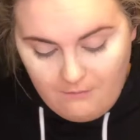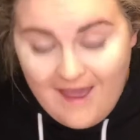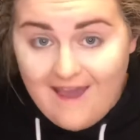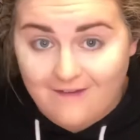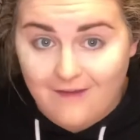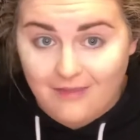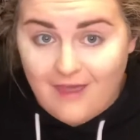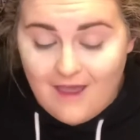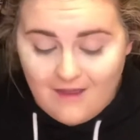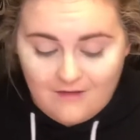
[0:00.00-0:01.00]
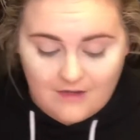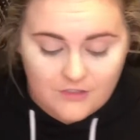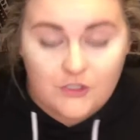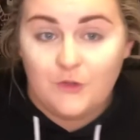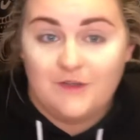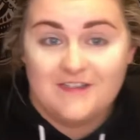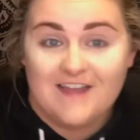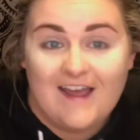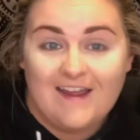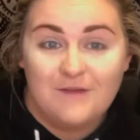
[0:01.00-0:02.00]
packing that as soon as
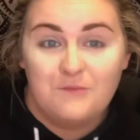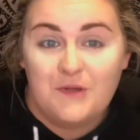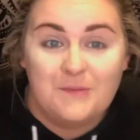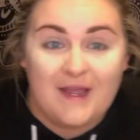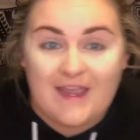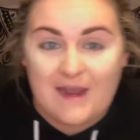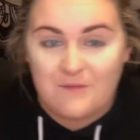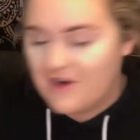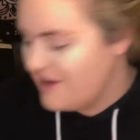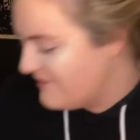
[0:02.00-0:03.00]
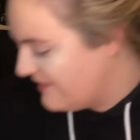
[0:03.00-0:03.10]
I put my camera and